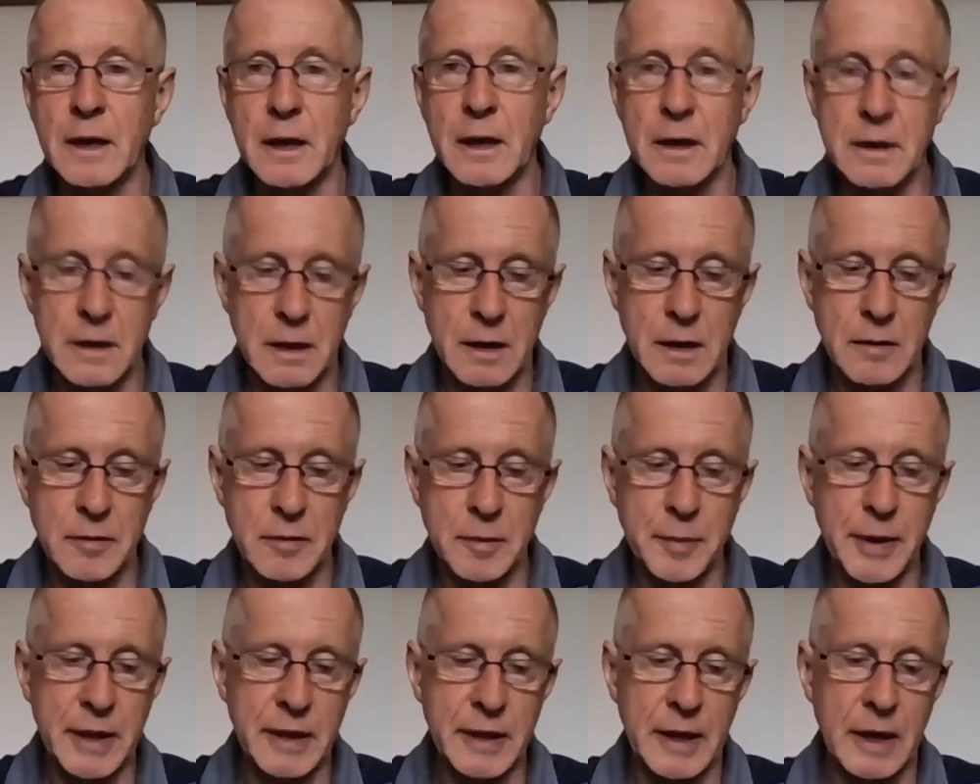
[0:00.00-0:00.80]
I'll
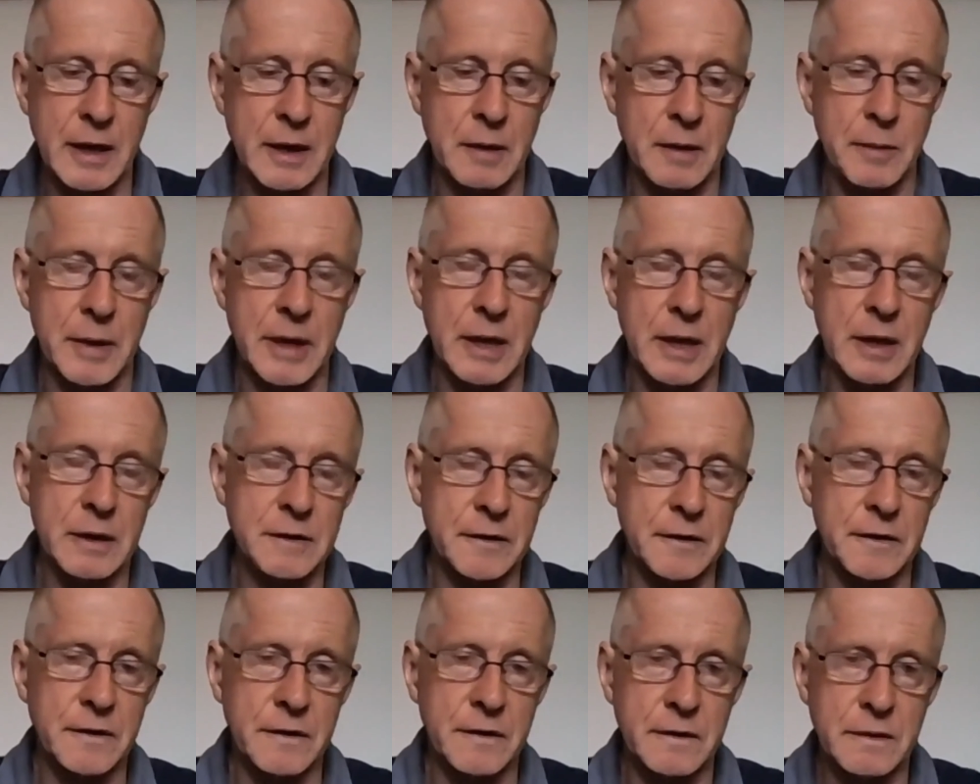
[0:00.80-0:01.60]
repeat that in a minute.
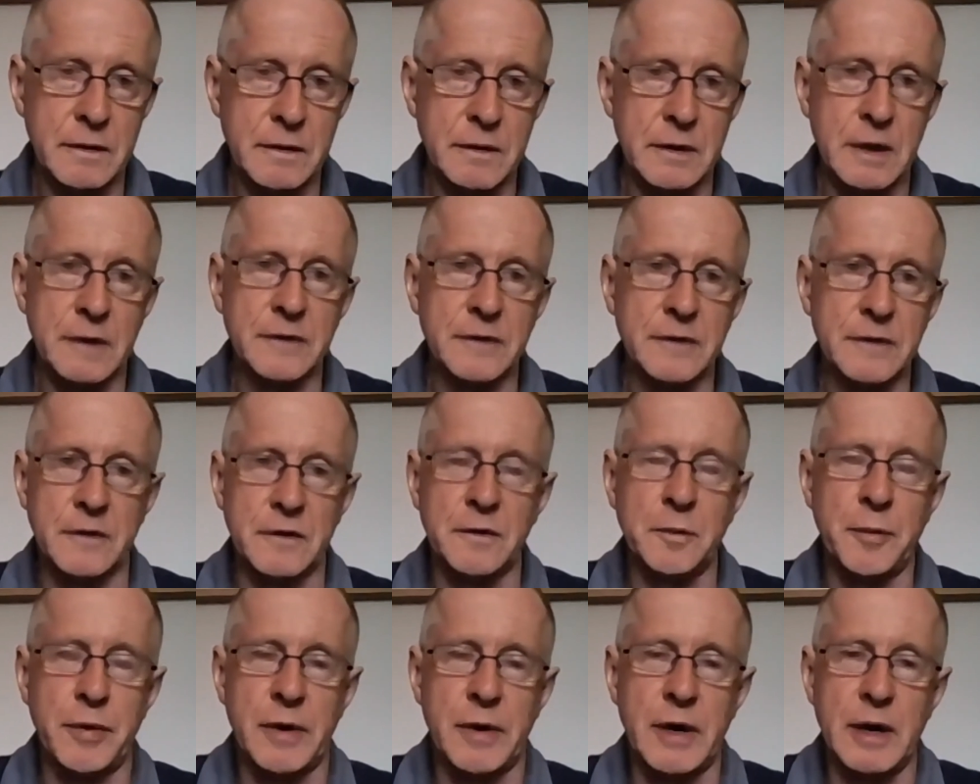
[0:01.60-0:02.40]
That's just
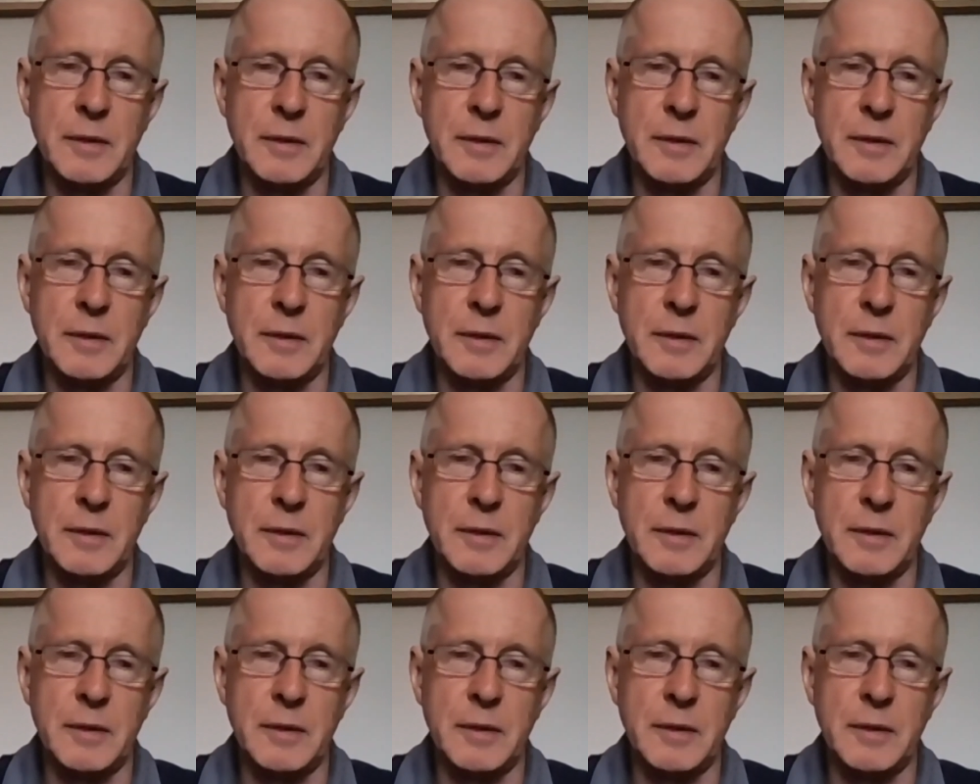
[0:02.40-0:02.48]
pray.